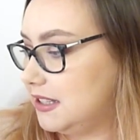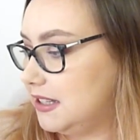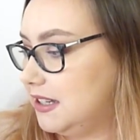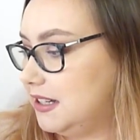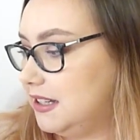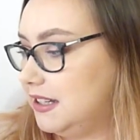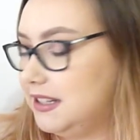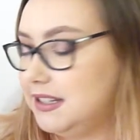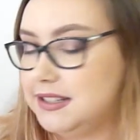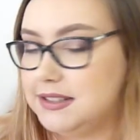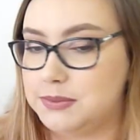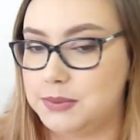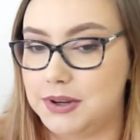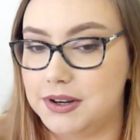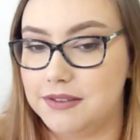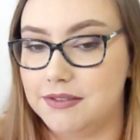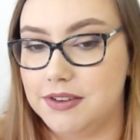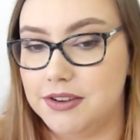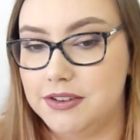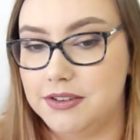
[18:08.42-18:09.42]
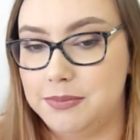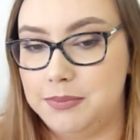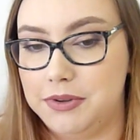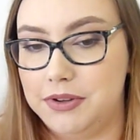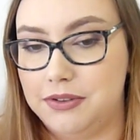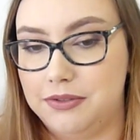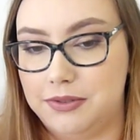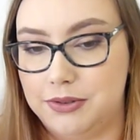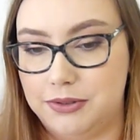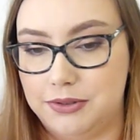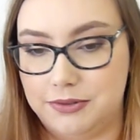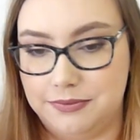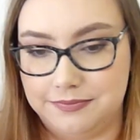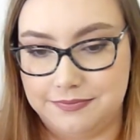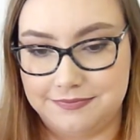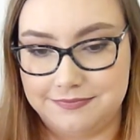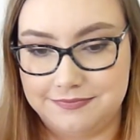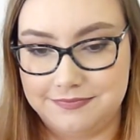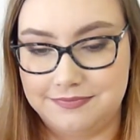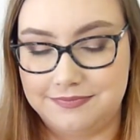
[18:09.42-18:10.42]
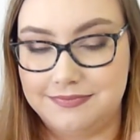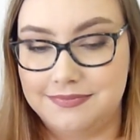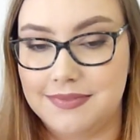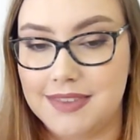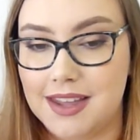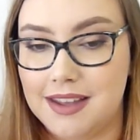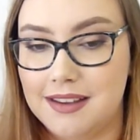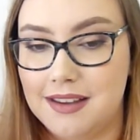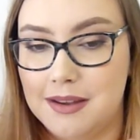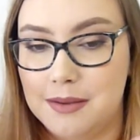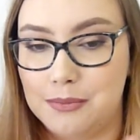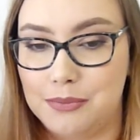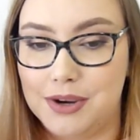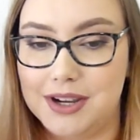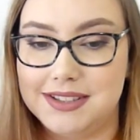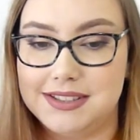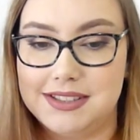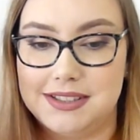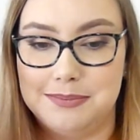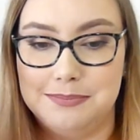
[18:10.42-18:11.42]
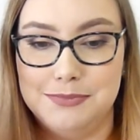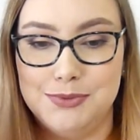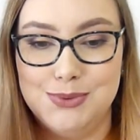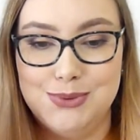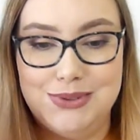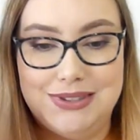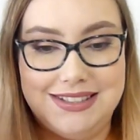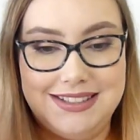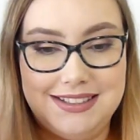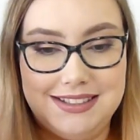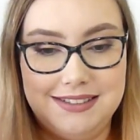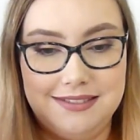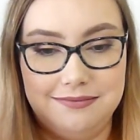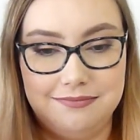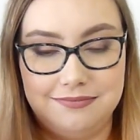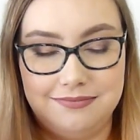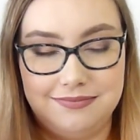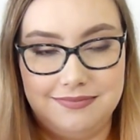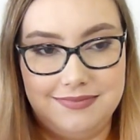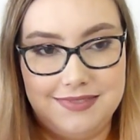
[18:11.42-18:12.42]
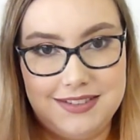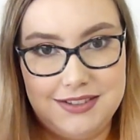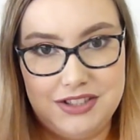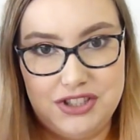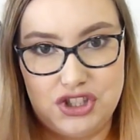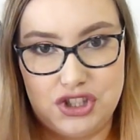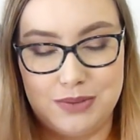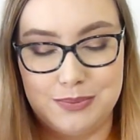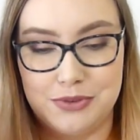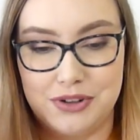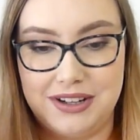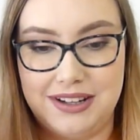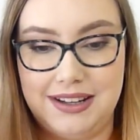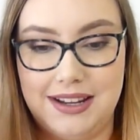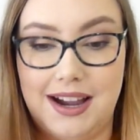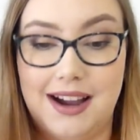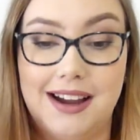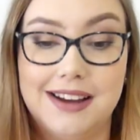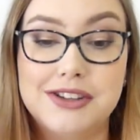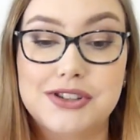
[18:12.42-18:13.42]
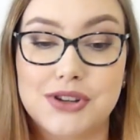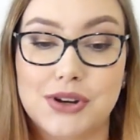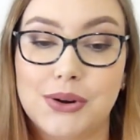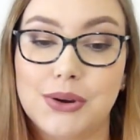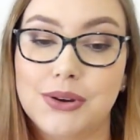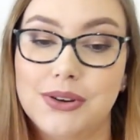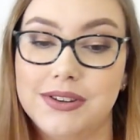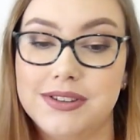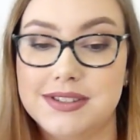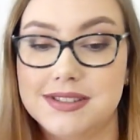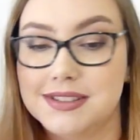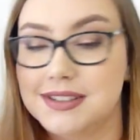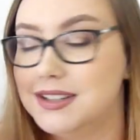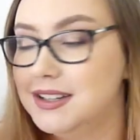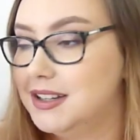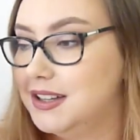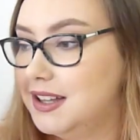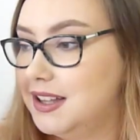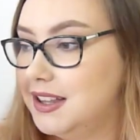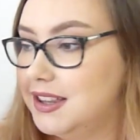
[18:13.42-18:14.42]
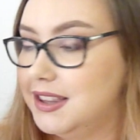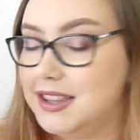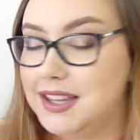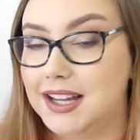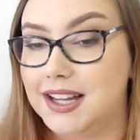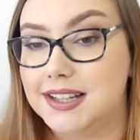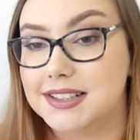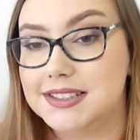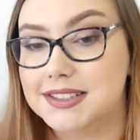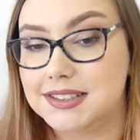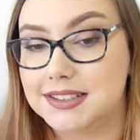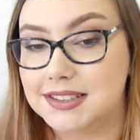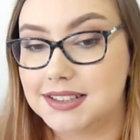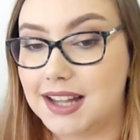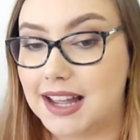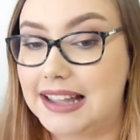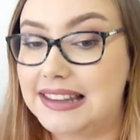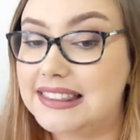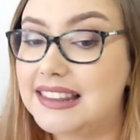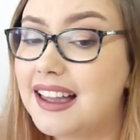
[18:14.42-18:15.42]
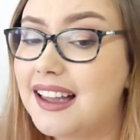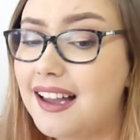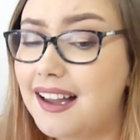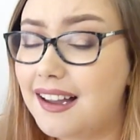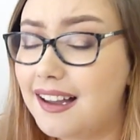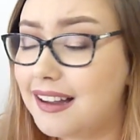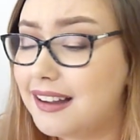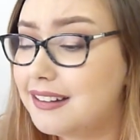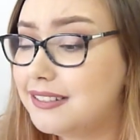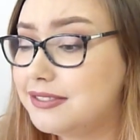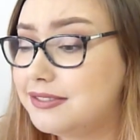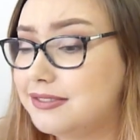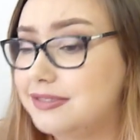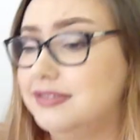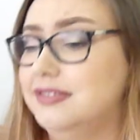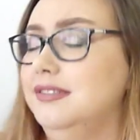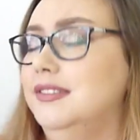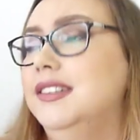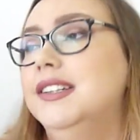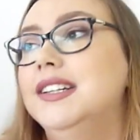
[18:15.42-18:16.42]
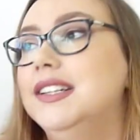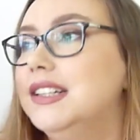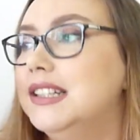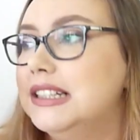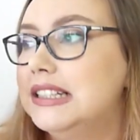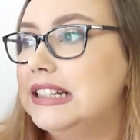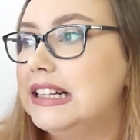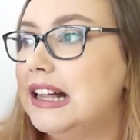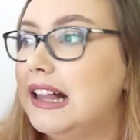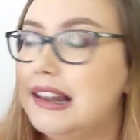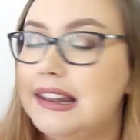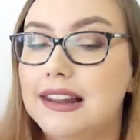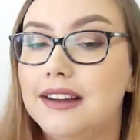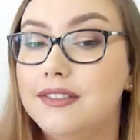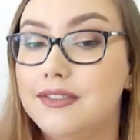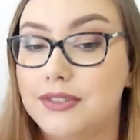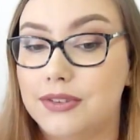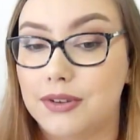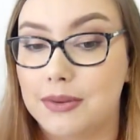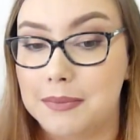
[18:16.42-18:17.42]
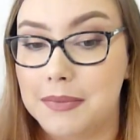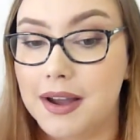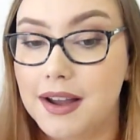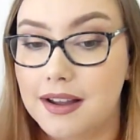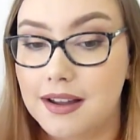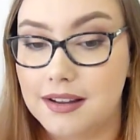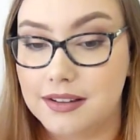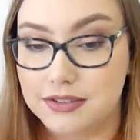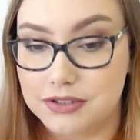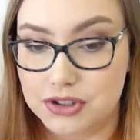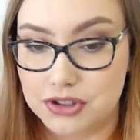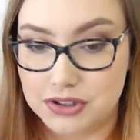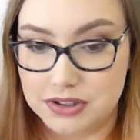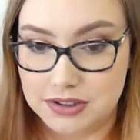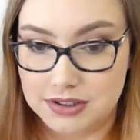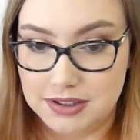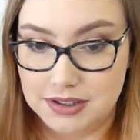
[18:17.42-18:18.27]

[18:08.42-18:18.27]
It is one of those beautiful pressed moussey shimmery eyeshadows that I love so much.